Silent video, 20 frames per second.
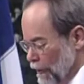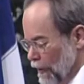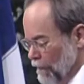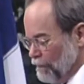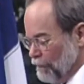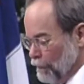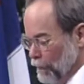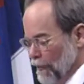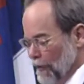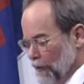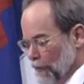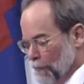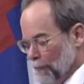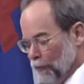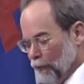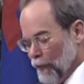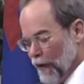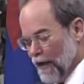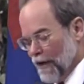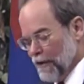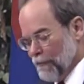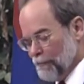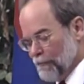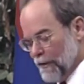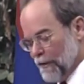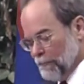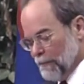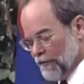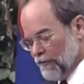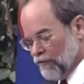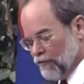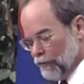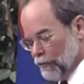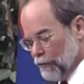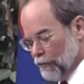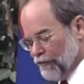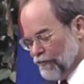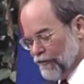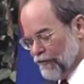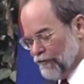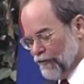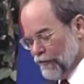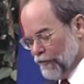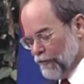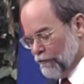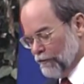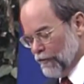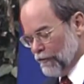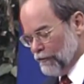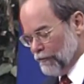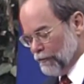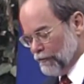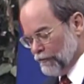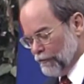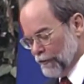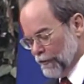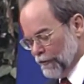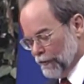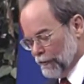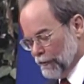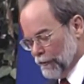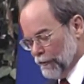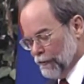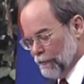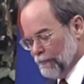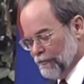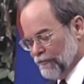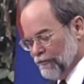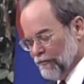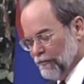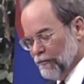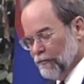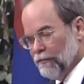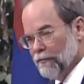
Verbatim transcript: are free to pray in public schools as individuals or in groups.